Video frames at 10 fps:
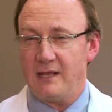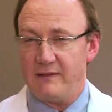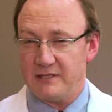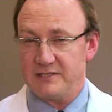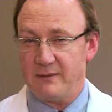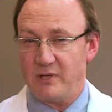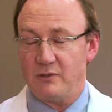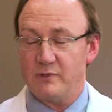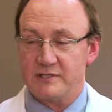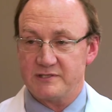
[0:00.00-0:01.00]
And then
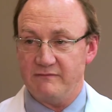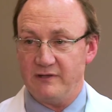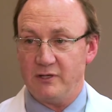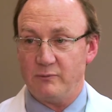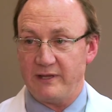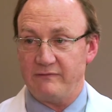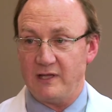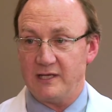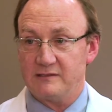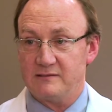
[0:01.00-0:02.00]
somebody with severe
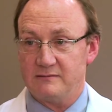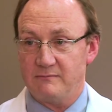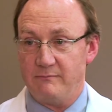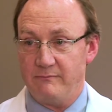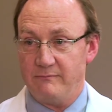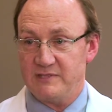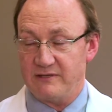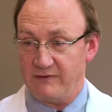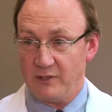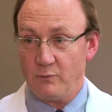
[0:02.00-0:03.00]
reflux,
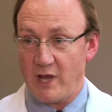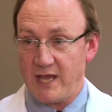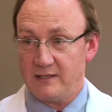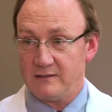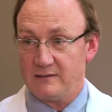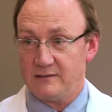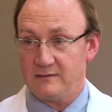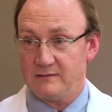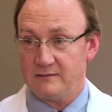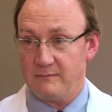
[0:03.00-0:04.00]
severe weight,
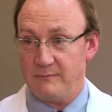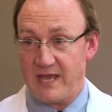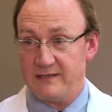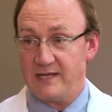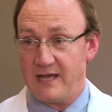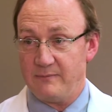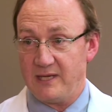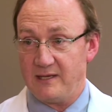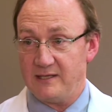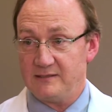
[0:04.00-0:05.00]
bad
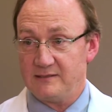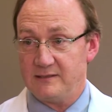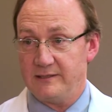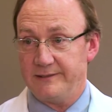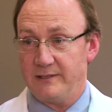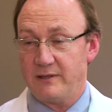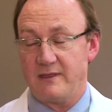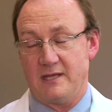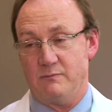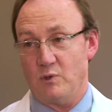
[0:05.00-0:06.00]
diabetes,
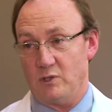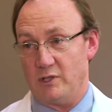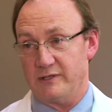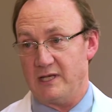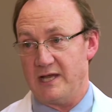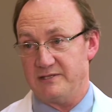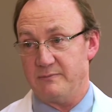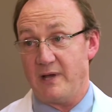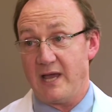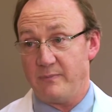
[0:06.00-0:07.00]
think more along the lines
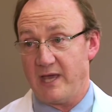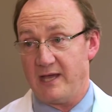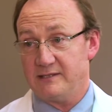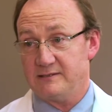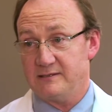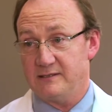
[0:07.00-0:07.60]
of bypass.